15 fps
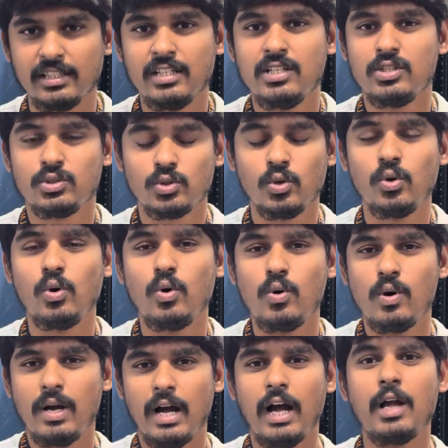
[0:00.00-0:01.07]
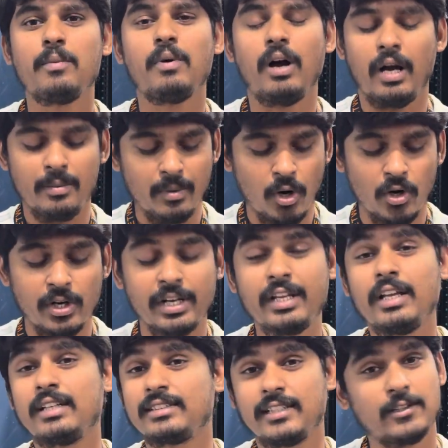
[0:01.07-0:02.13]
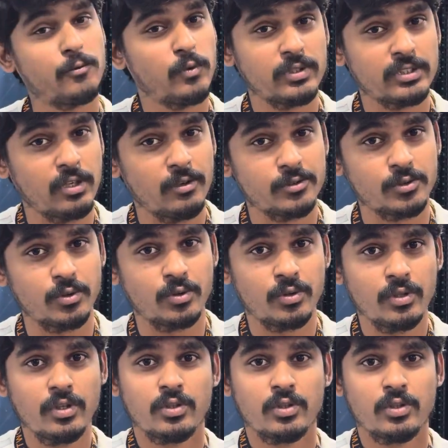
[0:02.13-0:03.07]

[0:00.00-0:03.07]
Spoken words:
So I'm ordering a servers also.